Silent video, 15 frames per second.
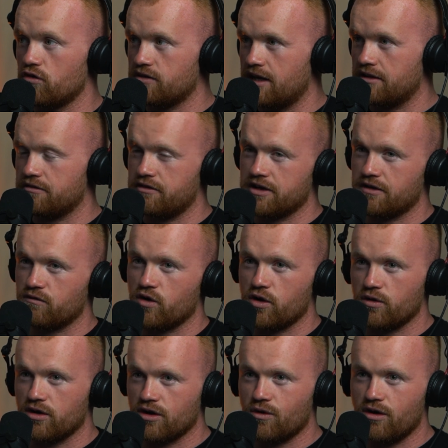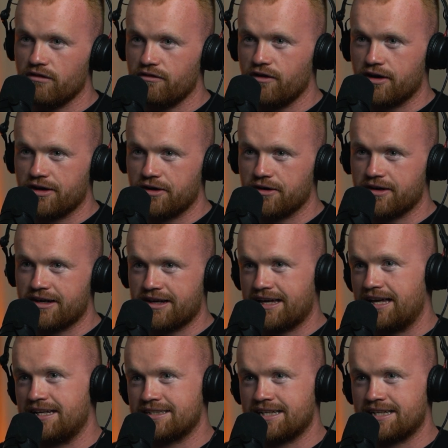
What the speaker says: down the fucking road like quite far to go get this